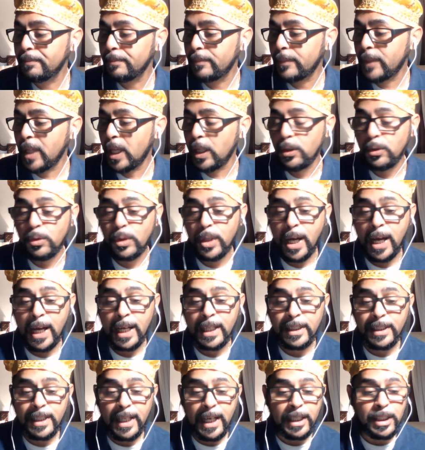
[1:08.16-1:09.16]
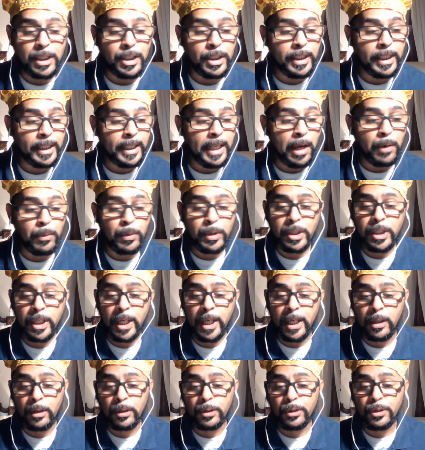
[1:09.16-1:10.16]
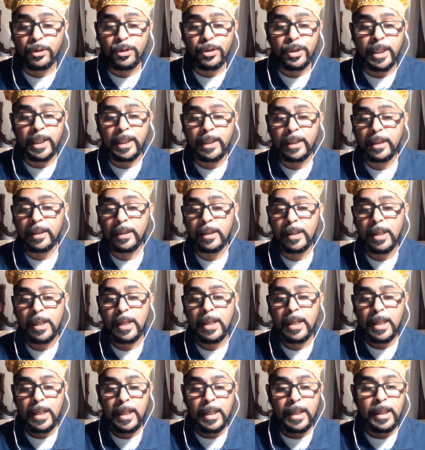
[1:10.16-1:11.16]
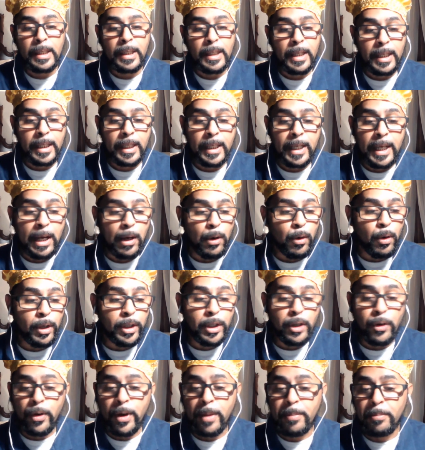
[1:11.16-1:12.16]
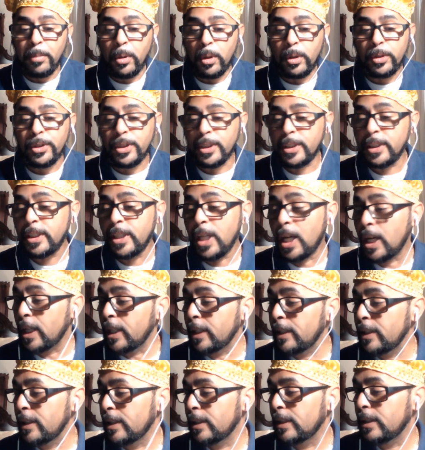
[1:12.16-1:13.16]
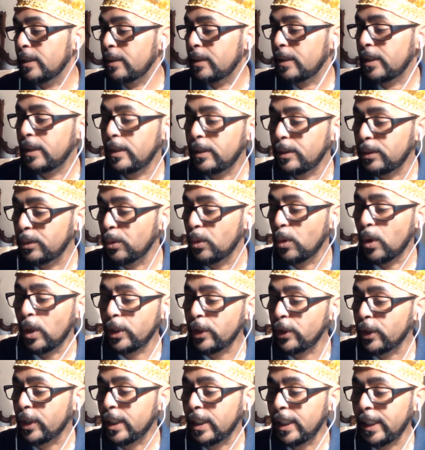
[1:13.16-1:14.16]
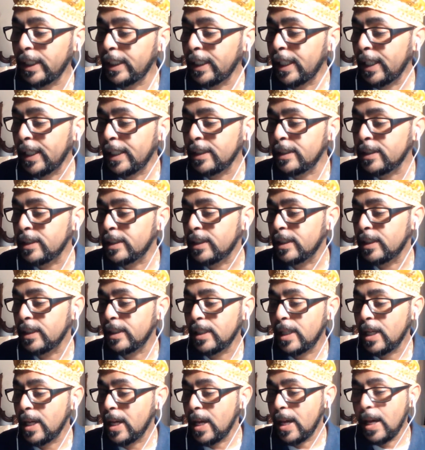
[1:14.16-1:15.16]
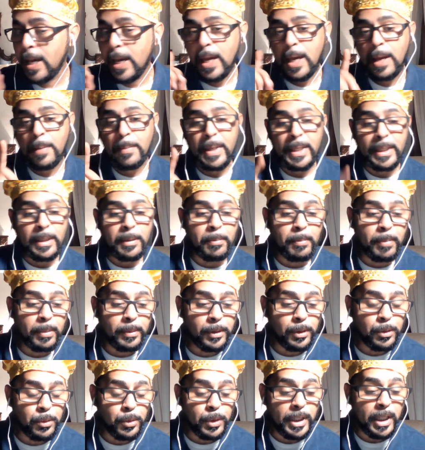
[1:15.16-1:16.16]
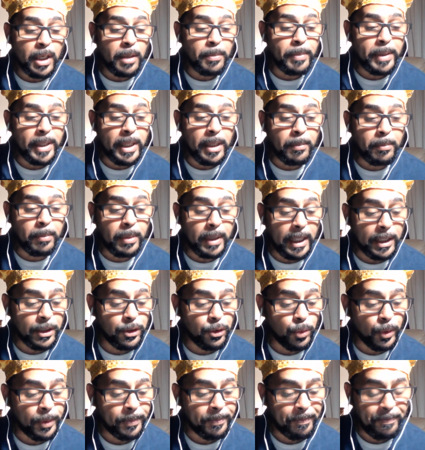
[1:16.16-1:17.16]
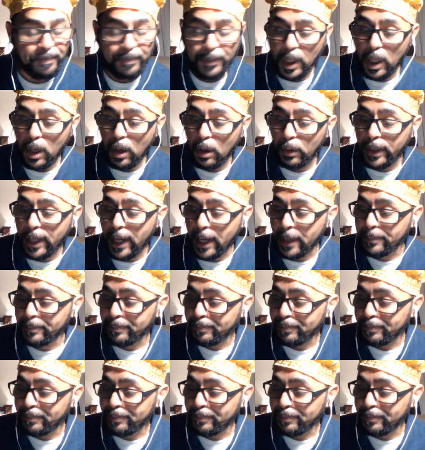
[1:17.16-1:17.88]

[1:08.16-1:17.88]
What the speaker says: that you guys actually get with your elders and get all your bosses done, do all your cleanings, and may the new year be a blessed one. Okay,